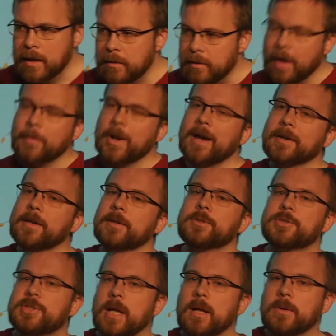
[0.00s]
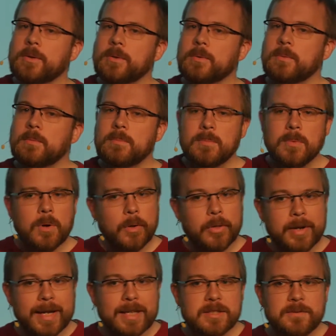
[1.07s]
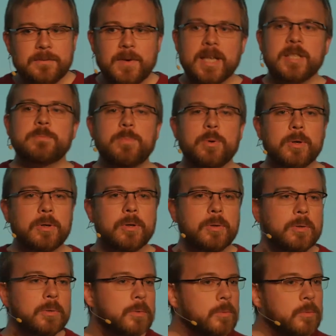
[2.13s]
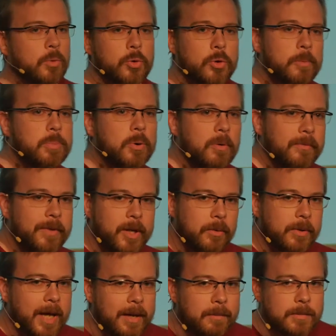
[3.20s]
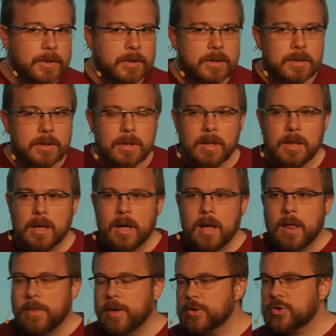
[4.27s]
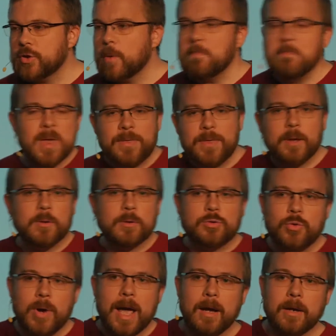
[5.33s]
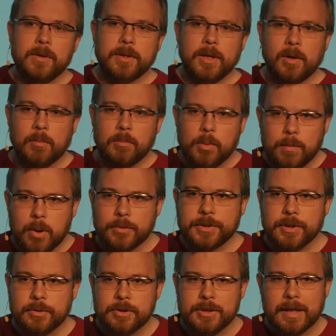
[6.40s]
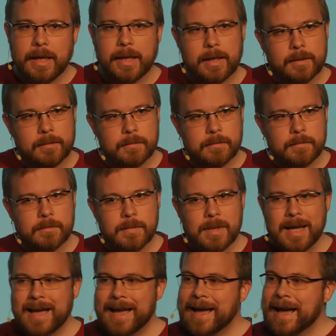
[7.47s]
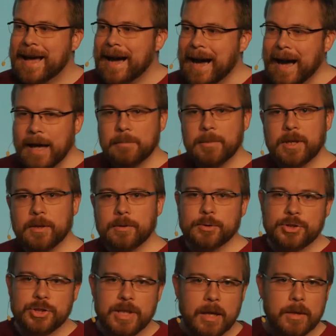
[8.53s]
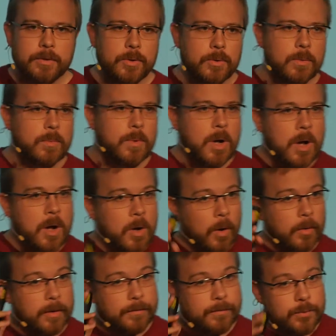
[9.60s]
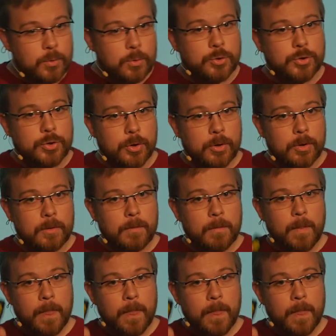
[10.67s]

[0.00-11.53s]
Now, I'm not here to sell you on the next Facebook or Uber of video games. There's no mythical dragon here I'm proposing to slay. I'm here to sell you on the future.